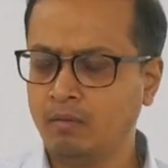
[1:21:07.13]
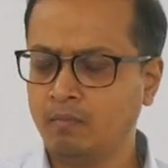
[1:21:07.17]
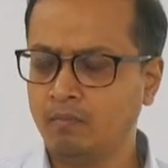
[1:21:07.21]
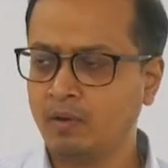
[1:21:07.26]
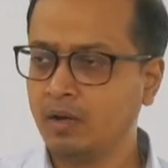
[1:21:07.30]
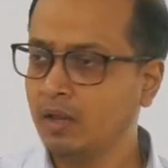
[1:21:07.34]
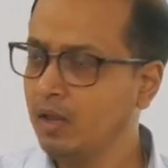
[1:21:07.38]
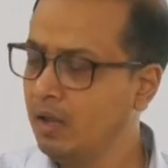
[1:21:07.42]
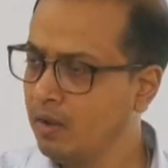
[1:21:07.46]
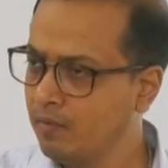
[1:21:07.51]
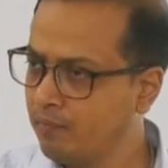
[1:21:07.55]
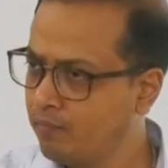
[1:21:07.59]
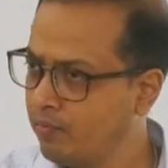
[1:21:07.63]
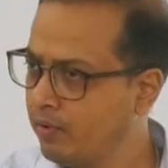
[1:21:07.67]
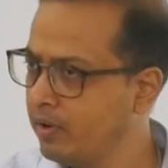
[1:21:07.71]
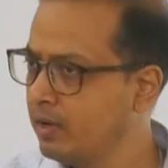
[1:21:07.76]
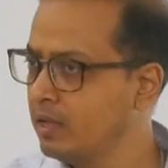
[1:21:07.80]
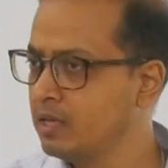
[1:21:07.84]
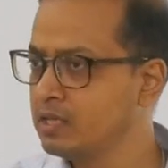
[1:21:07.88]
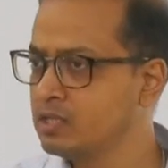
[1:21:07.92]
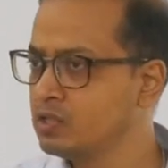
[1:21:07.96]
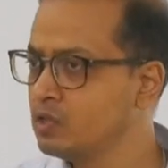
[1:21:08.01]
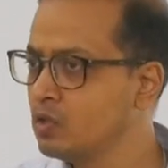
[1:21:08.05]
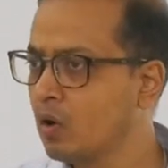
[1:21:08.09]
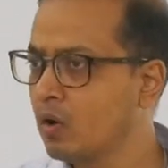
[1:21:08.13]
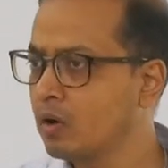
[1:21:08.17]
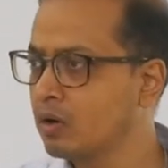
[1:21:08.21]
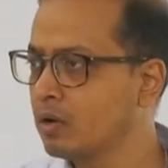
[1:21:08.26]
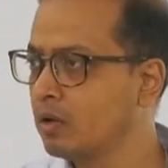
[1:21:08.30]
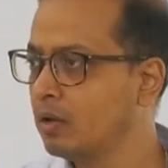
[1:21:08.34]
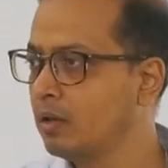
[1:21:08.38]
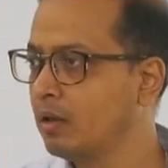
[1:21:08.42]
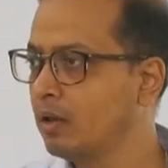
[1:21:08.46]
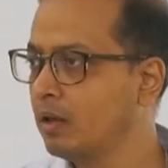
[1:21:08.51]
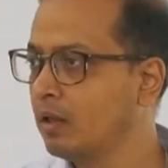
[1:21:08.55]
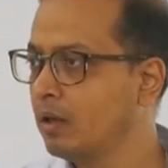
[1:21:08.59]
But if it is not
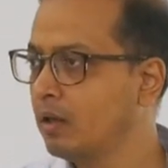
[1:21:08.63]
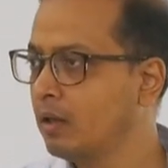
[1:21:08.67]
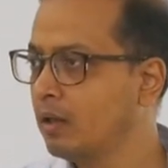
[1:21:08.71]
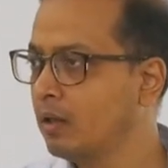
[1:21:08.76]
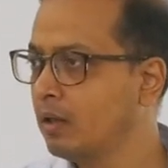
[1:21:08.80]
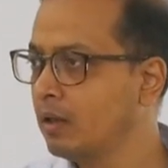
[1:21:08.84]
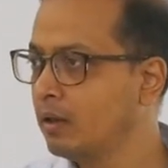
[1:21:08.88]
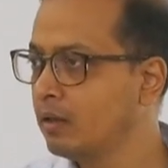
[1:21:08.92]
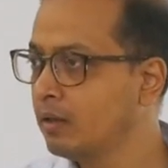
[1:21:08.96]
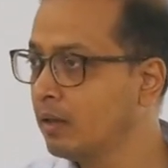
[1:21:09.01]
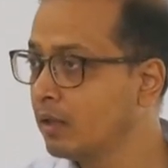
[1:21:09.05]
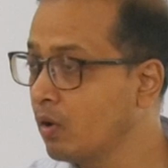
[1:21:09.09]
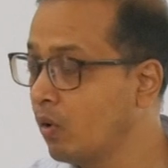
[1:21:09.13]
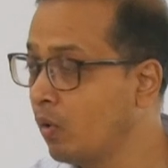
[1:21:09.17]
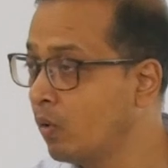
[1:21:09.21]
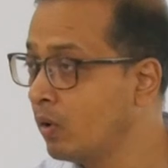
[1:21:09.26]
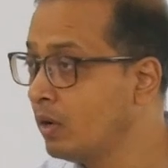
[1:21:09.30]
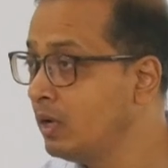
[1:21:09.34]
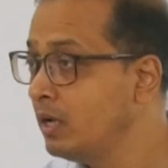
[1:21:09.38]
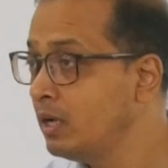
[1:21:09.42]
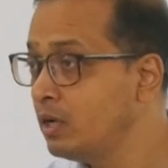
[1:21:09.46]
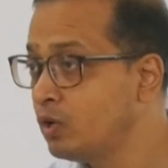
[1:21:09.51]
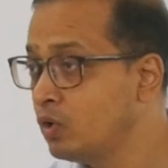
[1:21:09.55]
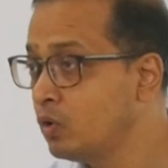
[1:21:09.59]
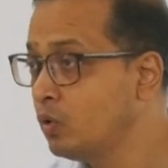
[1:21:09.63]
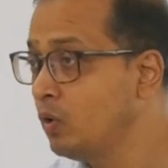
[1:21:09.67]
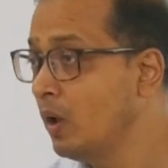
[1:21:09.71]
like only